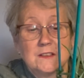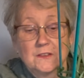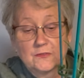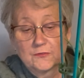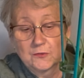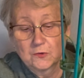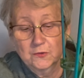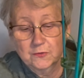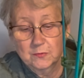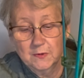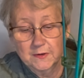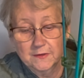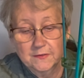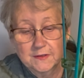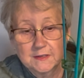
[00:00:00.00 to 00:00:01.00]
a fourth
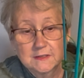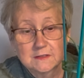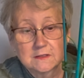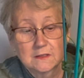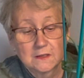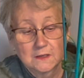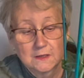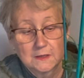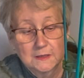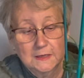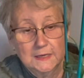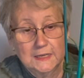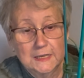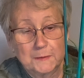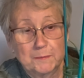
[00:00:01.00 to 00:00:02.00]
one of these
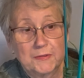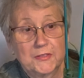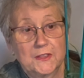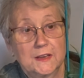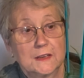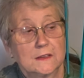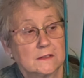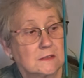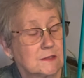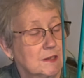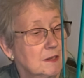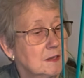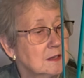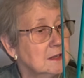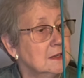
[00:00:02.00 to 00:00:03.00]
clip things,
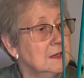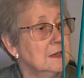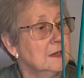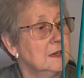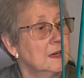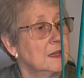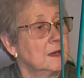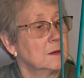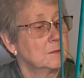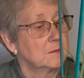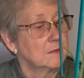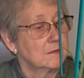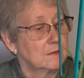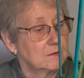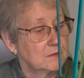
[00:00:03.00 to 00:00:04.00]
and
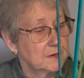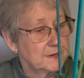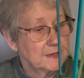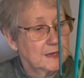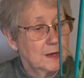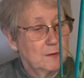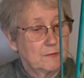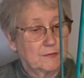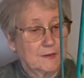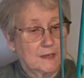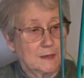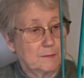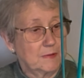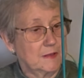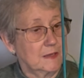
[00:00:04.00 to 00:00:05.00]
I'm running out of
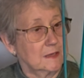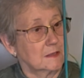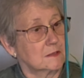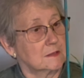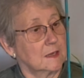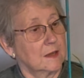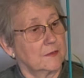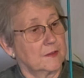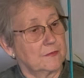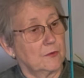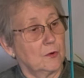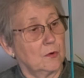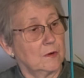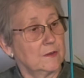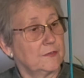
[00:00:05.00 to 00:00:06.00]
clip things now.
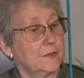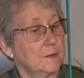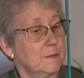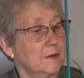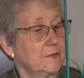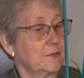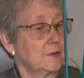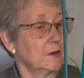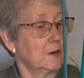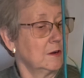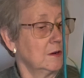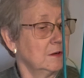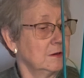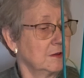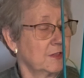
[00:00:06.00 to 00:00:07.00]
All of them have
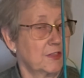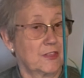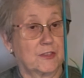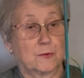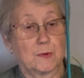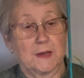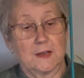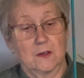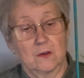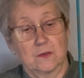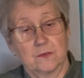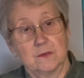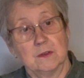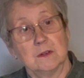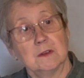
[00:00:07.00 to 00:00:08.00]
got 3
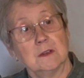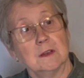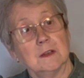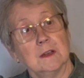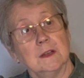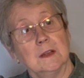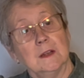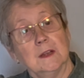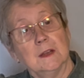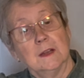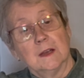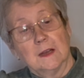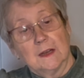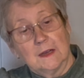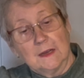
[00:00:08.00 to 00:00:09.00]
on.
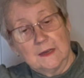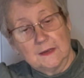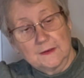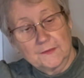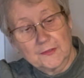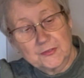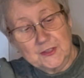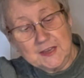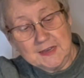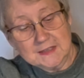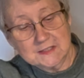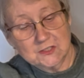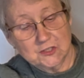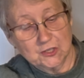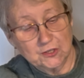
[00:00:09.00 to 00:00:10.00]

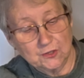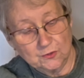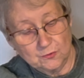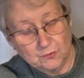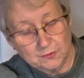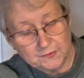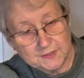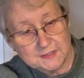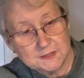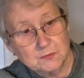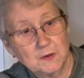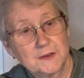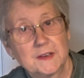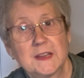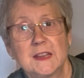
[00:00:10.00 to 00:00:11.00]
These two, this
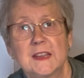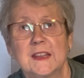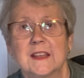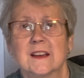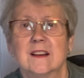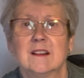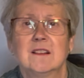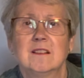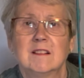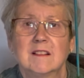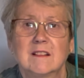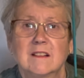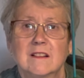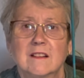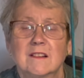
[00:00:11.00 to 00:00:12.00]
one here,
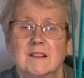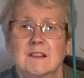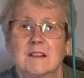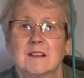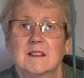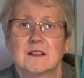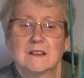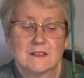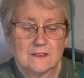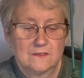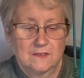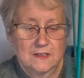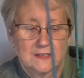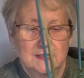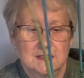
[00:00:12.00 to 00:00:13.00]

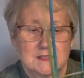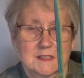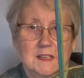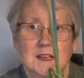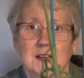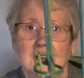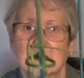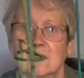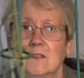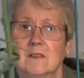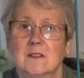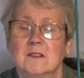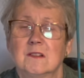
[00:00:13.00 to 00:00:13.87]
I get it out,